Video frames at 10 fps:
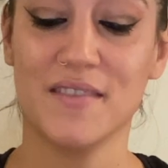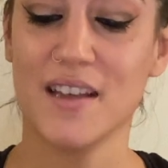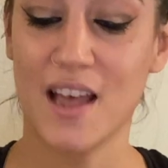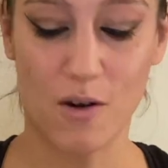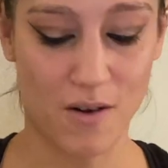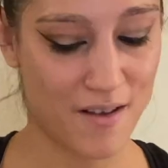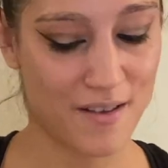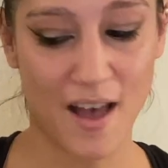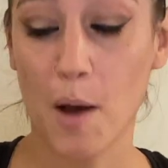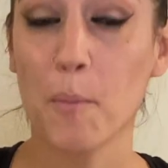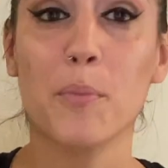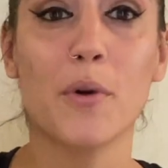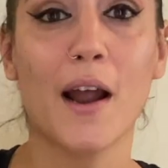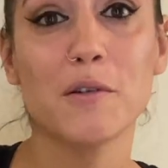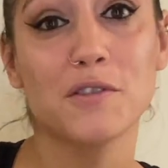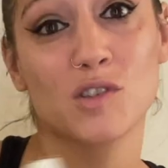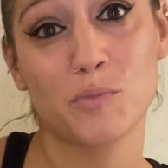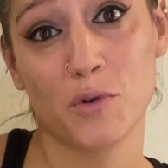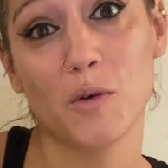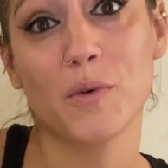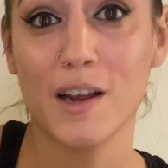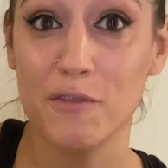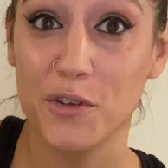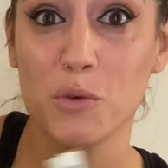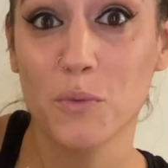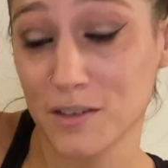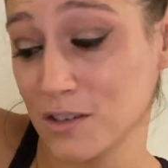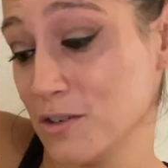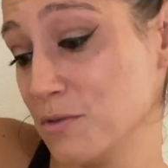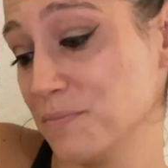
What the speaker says: And I'm proud to support whatever you want to do.